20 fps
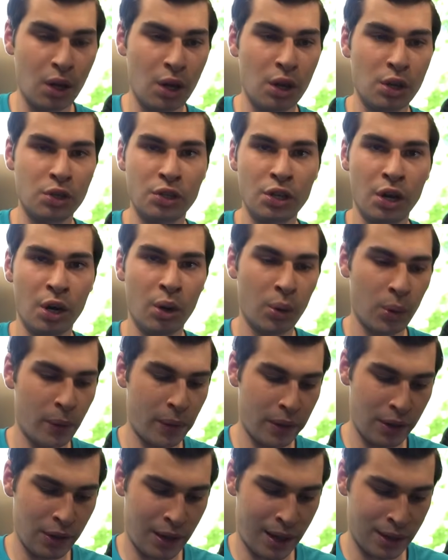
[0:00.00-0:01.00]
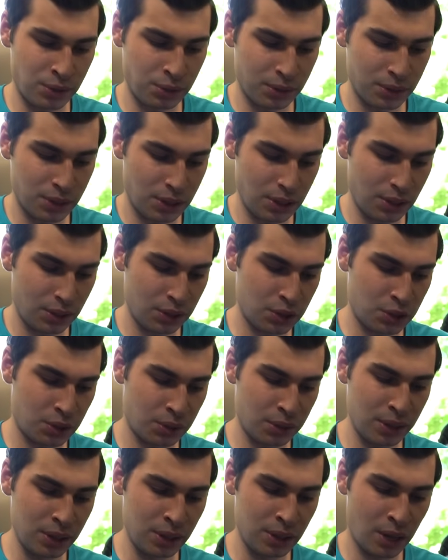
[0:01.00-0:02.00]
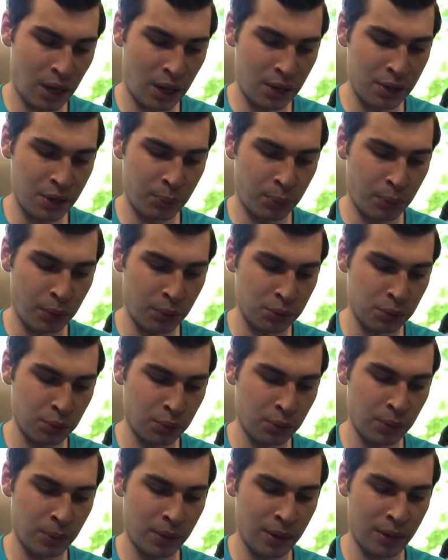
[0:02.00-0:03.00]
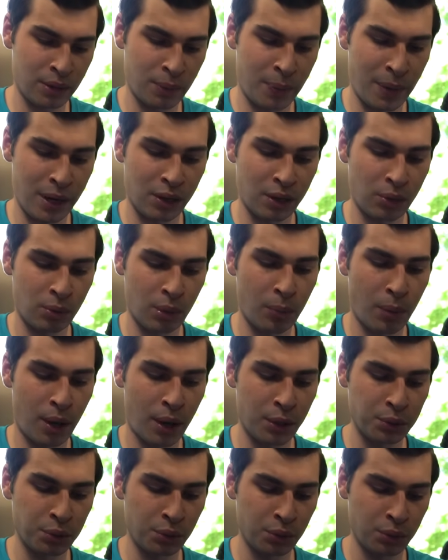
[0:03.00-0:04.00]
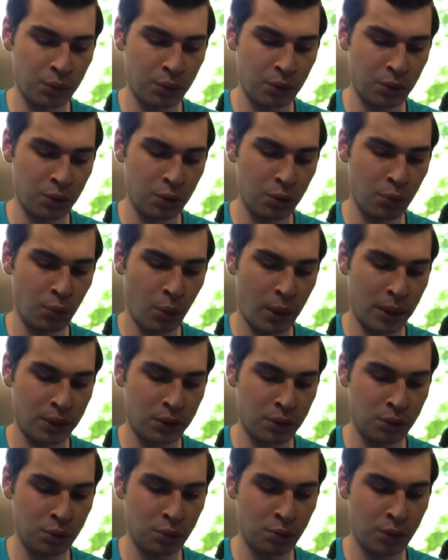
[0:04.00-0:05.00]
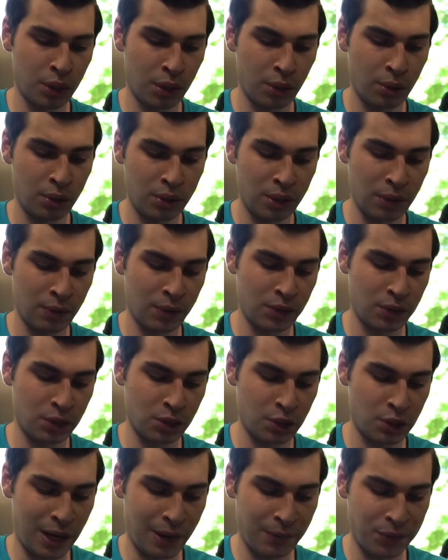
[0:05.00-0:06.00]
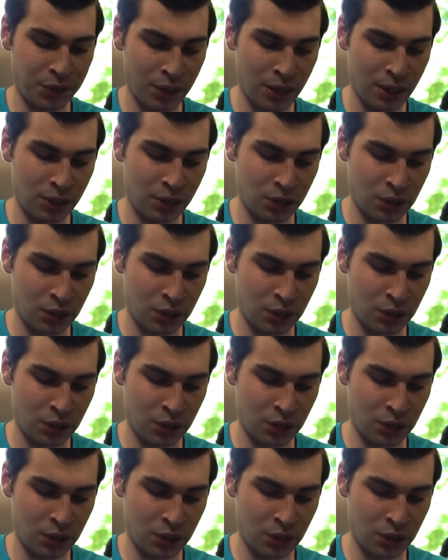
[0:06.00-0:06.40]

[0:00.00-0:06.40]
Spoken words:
So as you can see on the screen, under ProTool, depending on what module you want to code, if it's the drivetrain, the